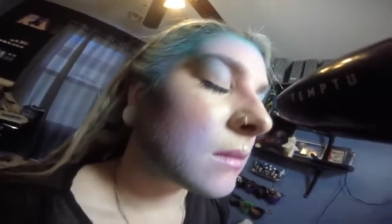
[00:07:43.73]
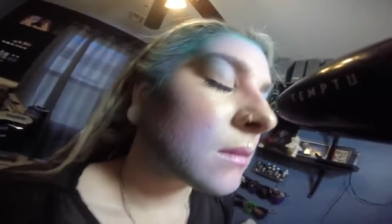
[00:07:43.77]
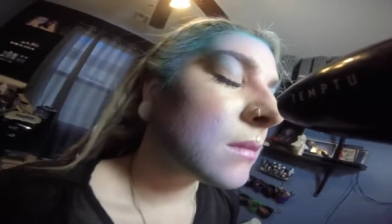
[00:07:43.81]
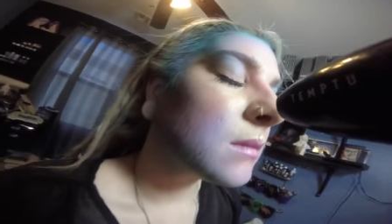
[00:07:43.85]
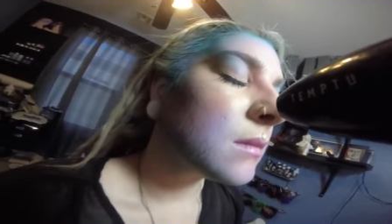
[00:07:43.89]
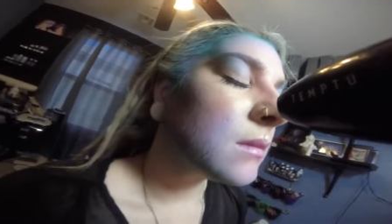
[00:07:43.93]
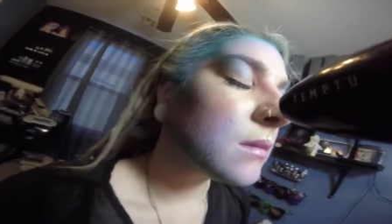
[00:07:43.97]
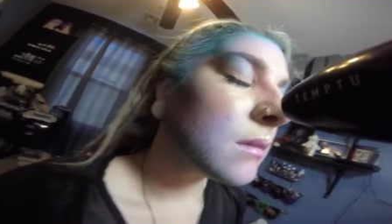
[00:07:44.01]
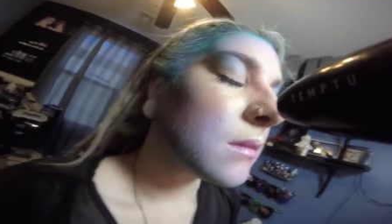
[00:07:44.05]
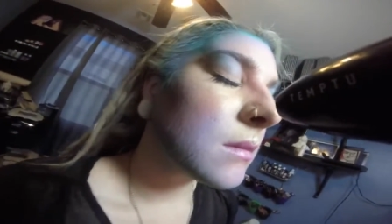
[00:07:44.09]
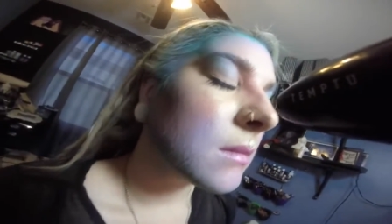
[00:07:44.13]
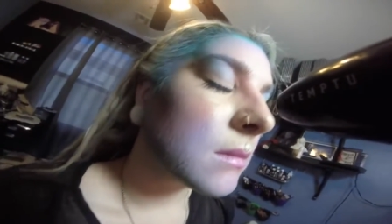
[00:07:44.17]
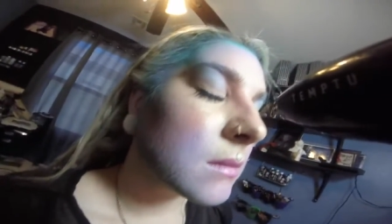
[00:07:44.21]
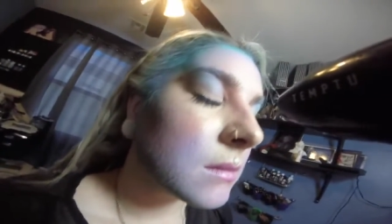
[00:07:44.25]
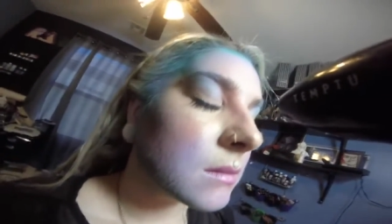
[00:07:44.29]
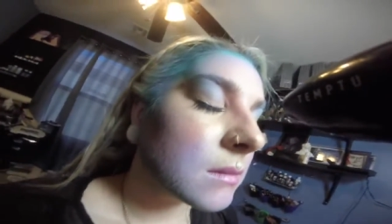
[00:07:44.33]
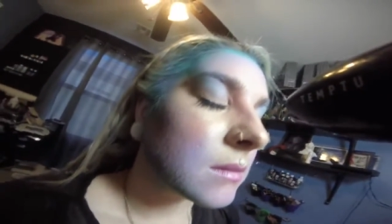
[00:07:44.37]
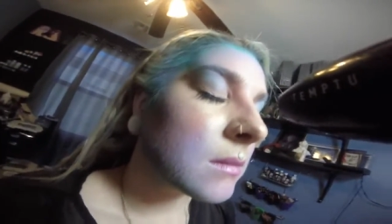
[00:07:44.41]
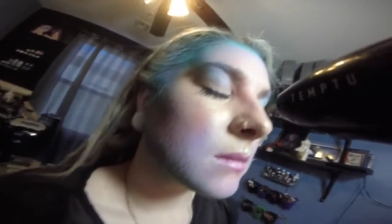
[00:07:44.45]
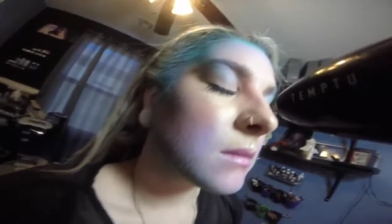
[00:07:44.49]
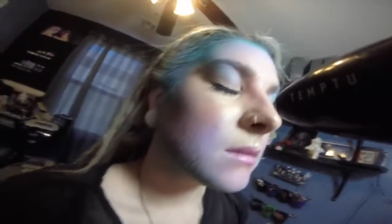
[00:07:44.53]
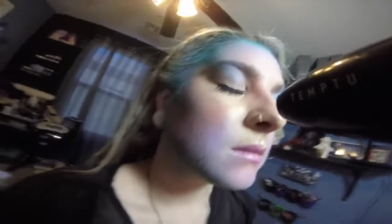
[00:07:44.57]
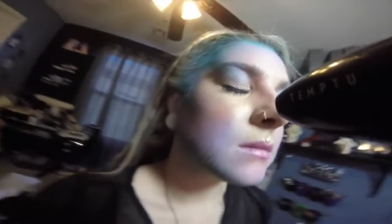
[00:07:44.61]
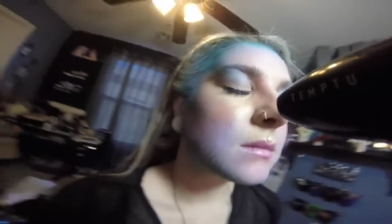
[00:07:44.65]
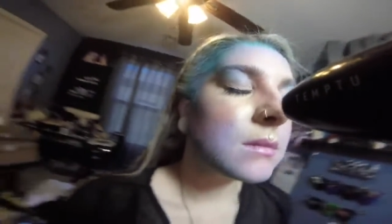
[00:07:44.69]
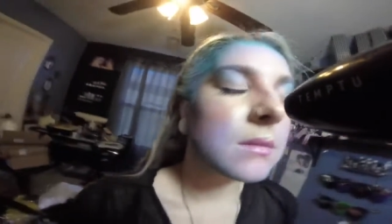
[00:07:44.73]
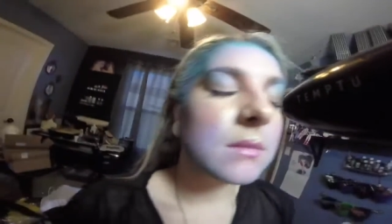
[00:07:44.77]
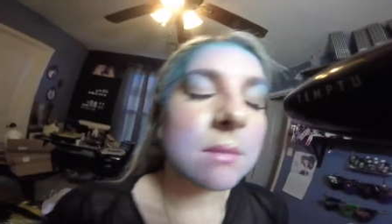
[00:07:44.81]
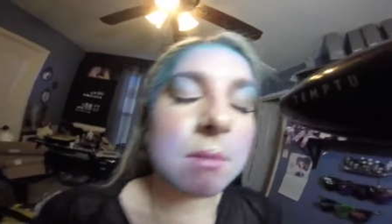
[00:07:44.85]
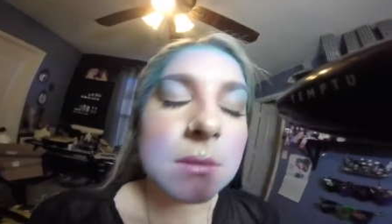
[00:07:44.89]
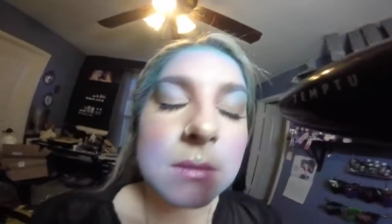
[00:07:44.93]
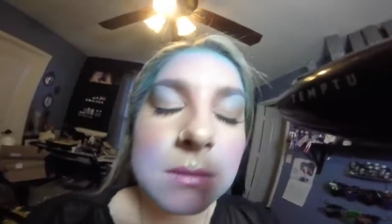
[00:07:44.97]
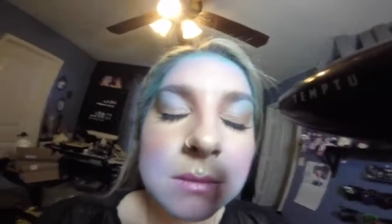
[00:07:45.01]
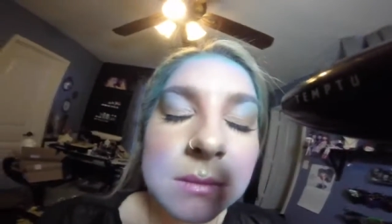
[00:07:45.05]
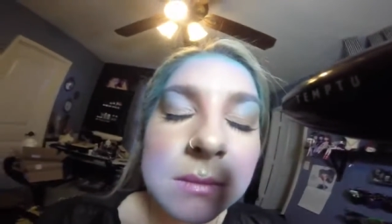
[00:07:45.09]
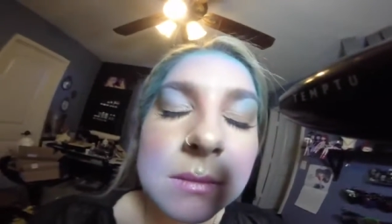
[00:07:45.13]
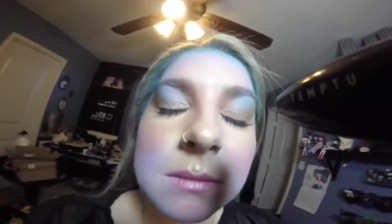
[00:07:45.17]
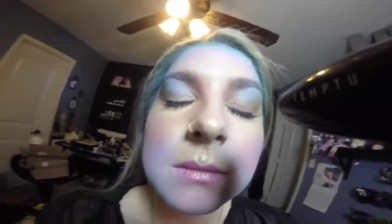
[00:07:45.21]
characters.
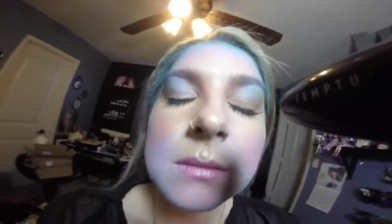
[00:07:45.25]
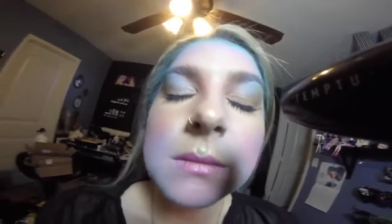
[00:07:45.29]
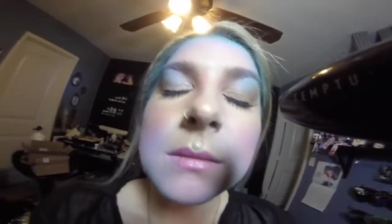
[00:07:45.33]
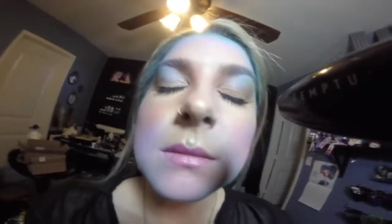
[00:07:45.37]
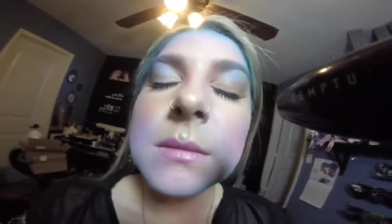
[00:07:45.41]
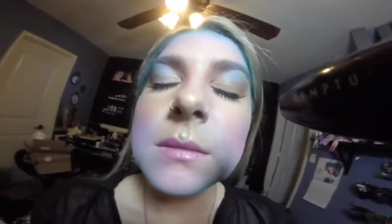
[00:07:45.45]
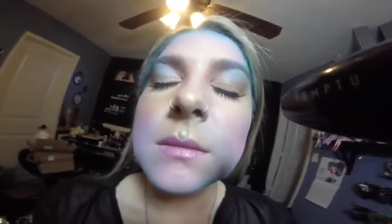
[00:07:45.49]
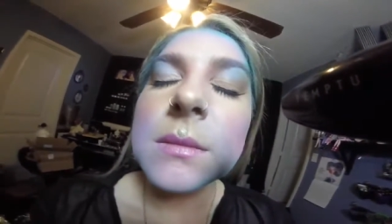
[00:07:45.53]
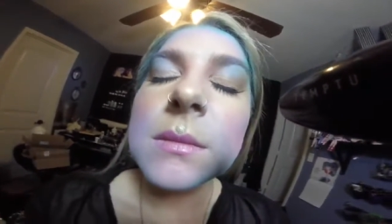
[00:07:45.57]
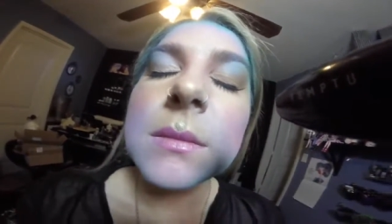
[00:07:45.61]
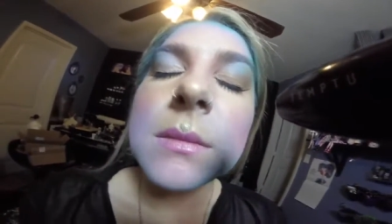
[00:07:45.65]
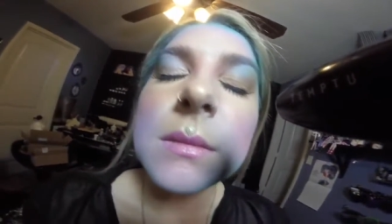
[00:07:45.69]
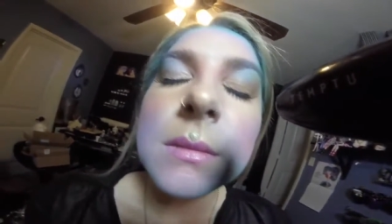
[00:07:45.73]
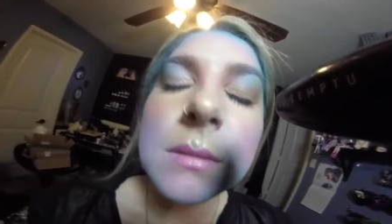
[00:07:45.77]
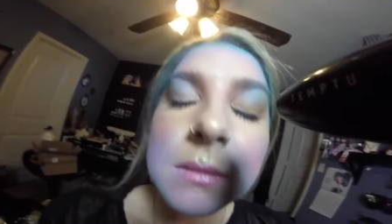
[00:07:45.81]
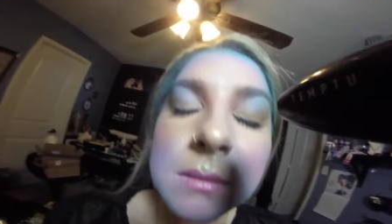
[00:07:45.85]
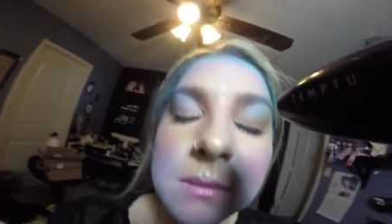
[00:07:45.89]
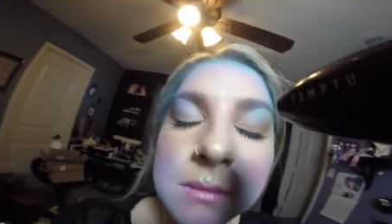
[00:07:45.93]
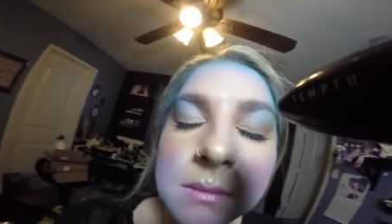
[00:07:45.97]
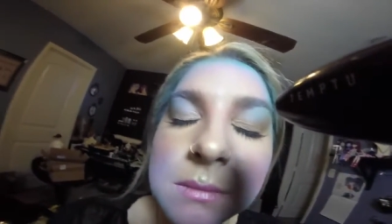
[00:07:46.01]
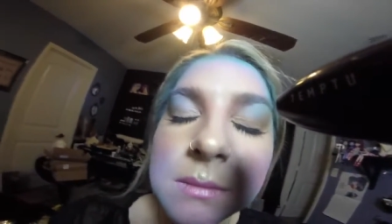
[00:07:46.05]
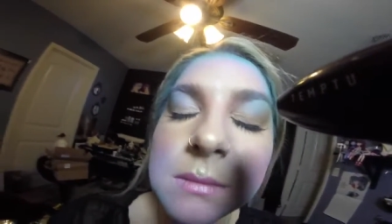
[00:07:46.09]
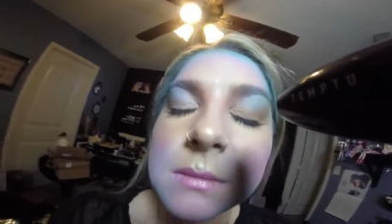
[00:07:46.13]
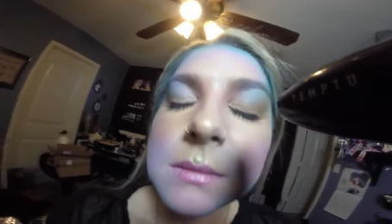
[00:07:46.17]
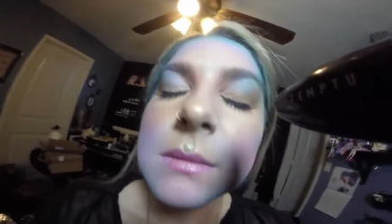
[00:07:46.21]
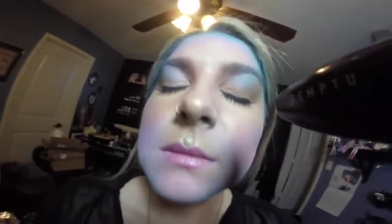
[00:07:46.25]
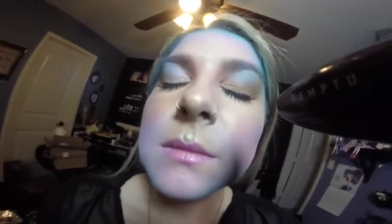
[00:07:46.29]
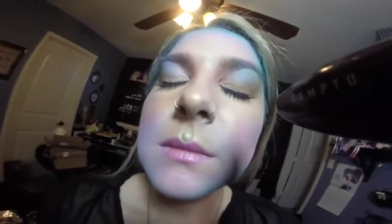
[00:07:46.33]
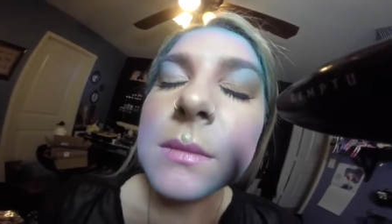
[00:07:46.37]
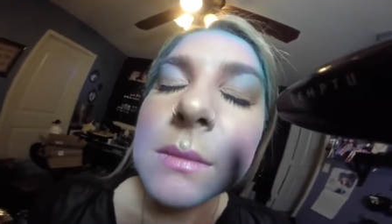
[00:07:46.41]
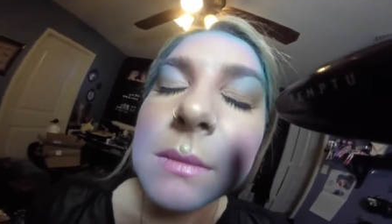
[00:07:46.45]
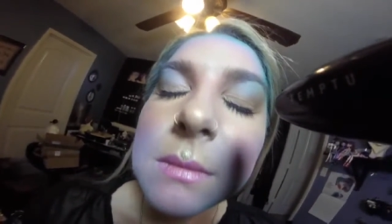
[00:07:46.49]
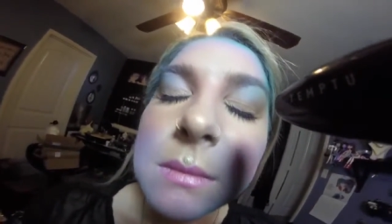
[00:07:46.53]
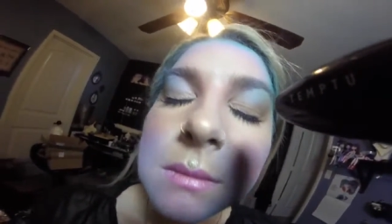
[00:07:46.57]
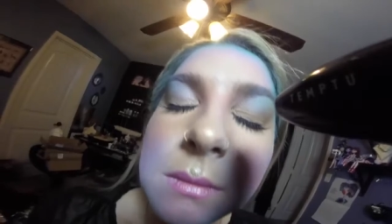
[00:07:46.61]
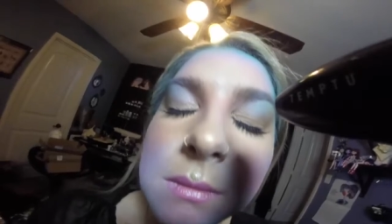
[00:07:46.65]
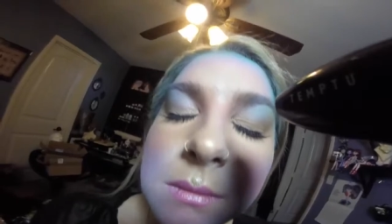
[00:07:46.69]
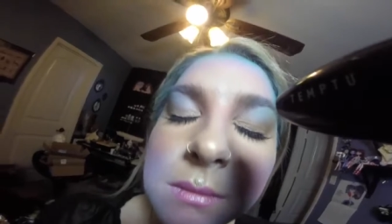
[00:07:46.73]
It's really just
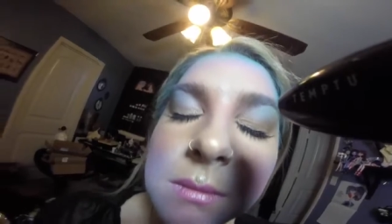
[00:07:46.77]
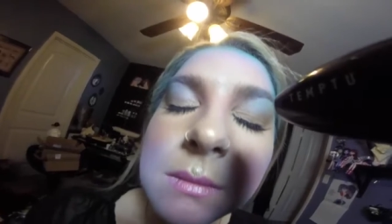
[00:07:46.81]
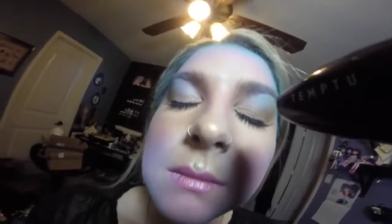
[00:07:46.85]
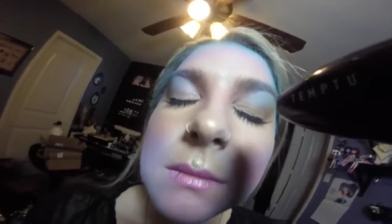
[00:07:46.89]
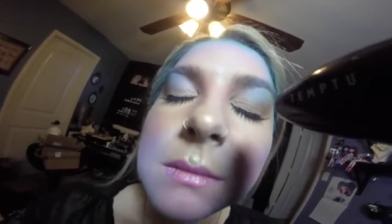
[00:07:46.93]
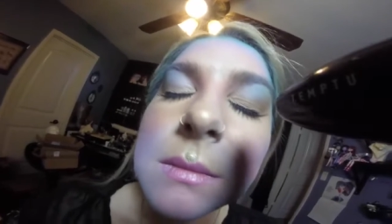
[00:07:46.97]
endless.